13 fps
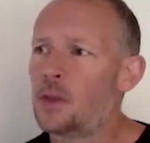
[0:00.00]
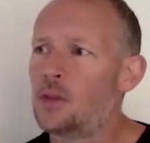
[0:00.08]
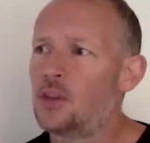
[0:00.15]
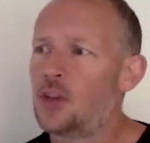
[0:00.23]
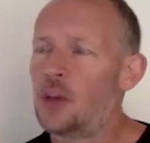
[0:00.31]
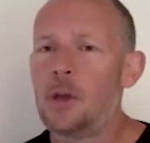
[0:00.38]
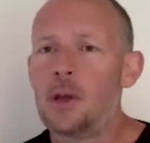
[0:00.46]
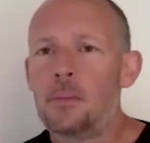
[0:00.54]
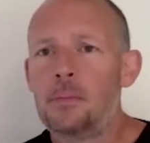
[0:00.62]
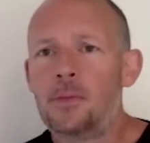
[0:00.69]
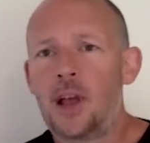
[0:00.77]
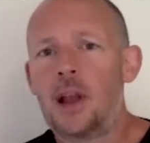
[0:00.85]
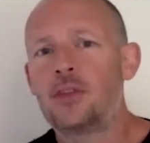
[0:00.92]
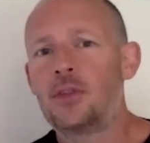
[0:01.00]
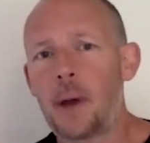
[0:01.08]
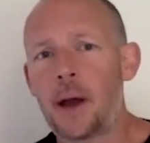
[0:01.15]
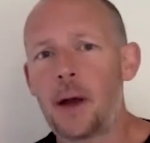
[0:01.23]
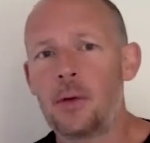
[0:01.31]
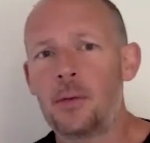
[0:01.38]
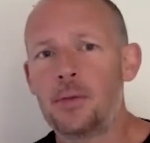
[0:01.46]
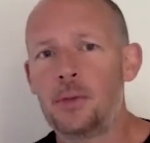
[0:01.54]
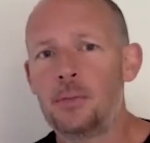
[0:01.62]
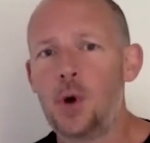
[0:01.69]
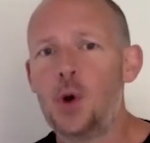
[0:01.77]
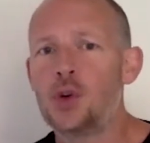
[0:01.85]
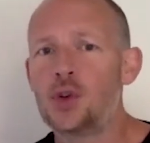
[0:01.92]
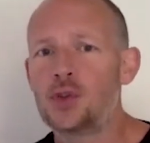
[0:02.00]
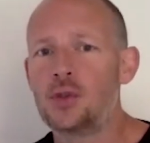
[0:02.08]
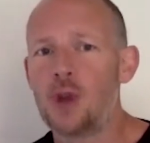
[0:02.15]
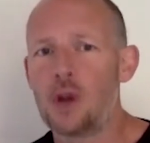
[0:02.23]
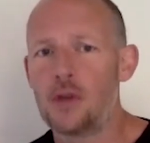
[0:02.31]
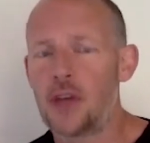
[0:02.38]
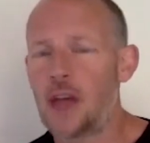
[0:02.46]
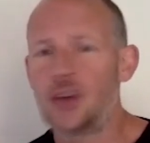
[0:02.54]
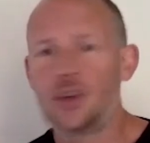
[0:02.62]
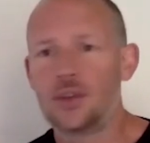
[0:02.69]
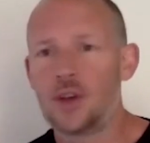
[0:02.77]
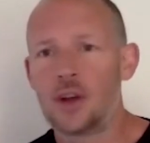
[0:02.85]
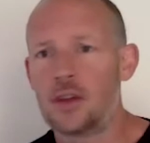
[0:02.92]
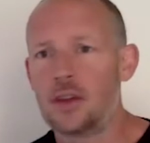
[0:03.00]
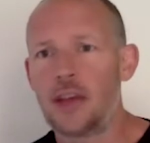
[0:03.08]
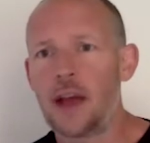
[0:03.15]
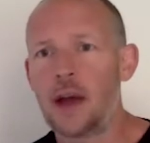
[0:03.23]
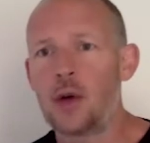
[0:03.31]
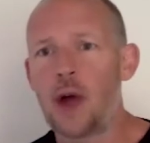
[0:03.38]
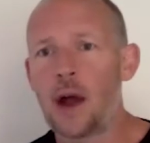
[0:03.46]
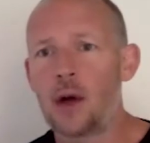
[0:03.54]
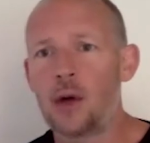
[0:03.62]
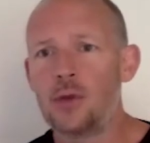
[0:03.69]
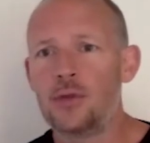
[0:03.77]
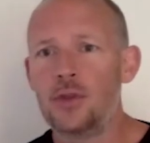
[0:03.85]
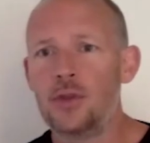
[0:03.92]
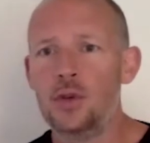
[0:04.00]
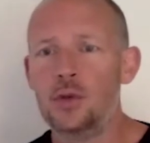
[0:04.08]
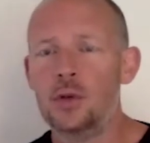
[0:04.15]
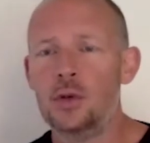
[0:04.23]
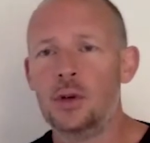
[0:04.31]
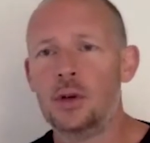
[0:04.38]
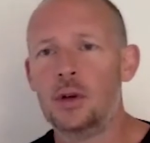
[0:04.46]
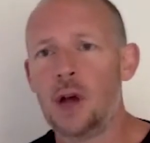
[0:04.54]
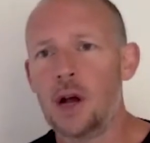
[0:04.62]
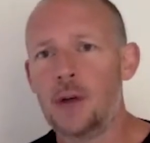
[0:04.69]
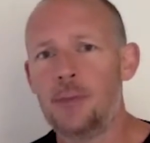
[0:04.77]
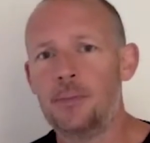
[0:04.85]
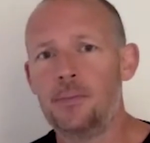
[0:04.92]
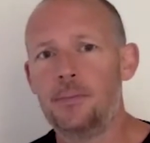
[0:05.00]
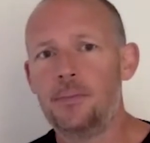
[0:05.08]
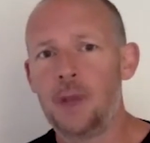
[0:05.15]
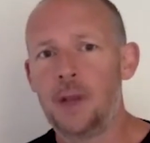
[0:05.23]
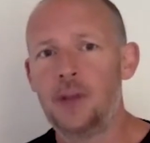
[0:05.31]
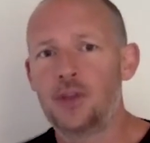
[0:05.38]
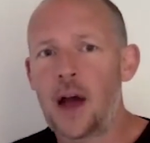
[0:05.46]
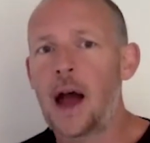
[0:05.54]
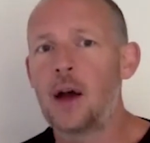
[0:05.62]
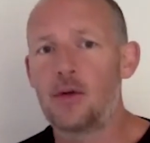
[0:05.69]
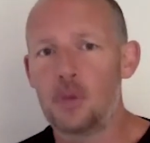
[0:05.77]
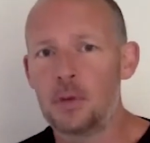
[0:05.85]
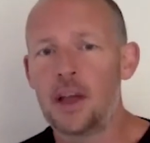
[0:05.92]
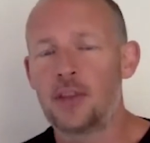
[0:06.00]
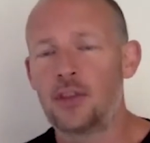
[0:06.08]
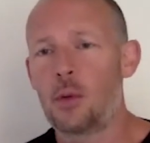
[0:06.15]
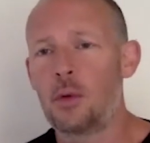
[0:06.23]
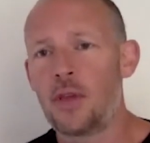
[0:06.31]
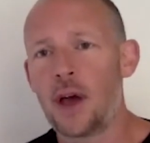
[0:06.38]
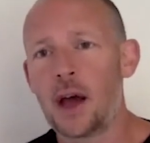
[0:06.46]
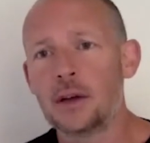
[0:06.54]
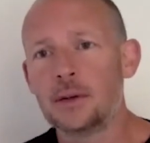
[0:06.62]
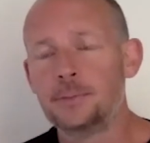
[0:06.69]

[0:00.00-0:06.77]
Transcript: tell us about the push notification side of things. How have you how have you been getting on with that?